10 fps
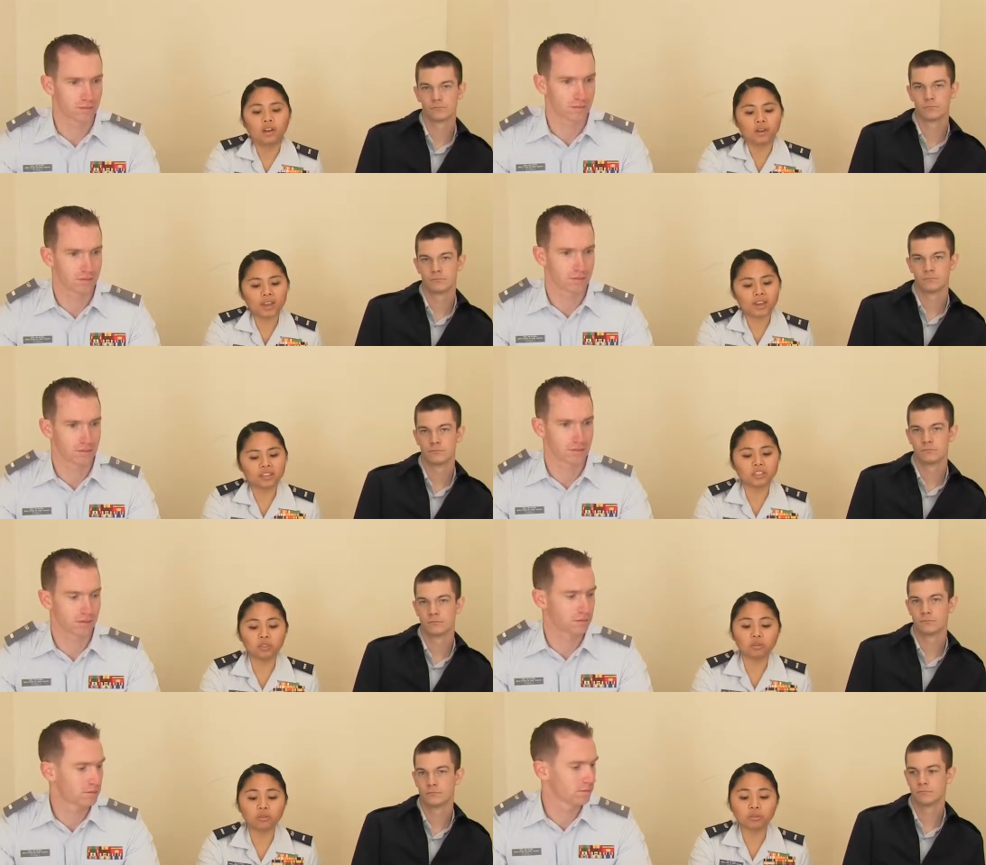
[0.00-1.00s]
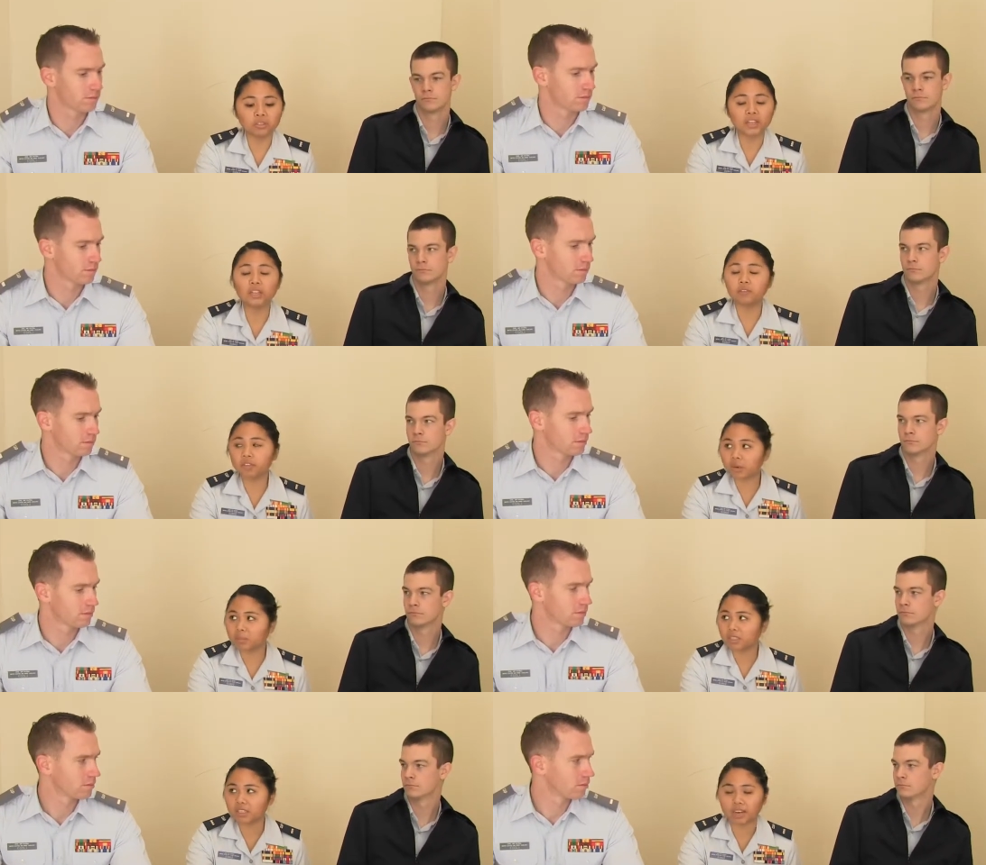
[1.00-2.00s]
Speaker 1: Okay, so thank you for
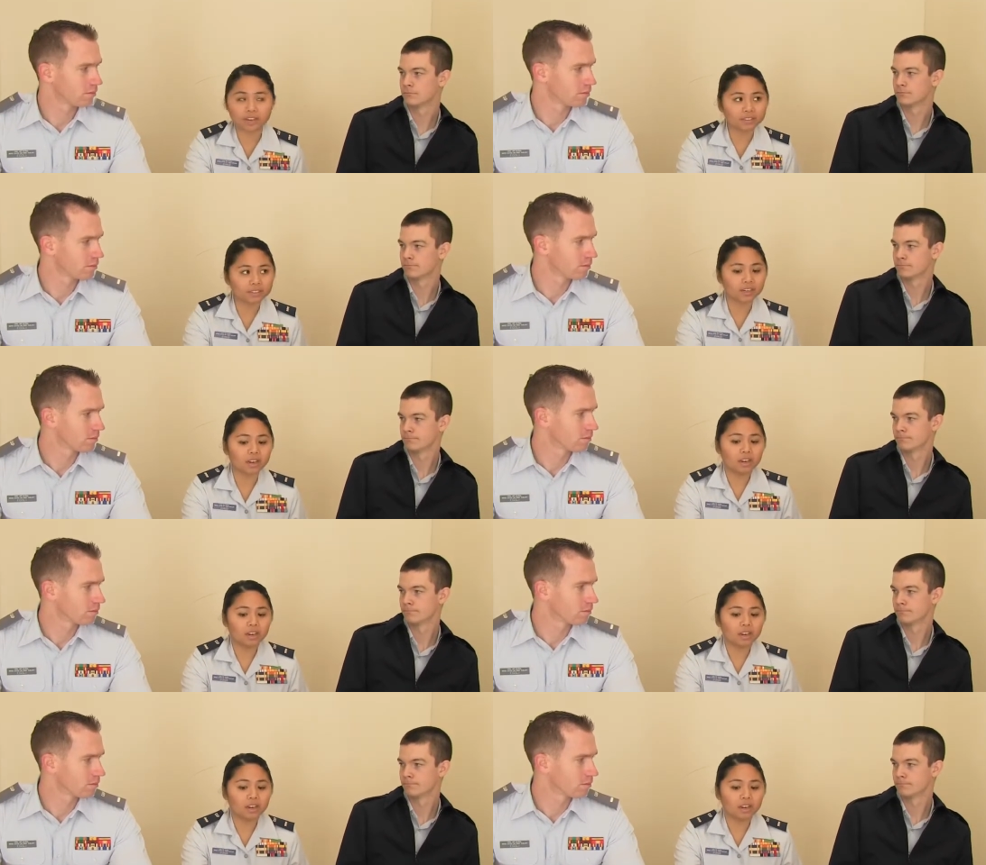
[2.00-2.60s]
coming today.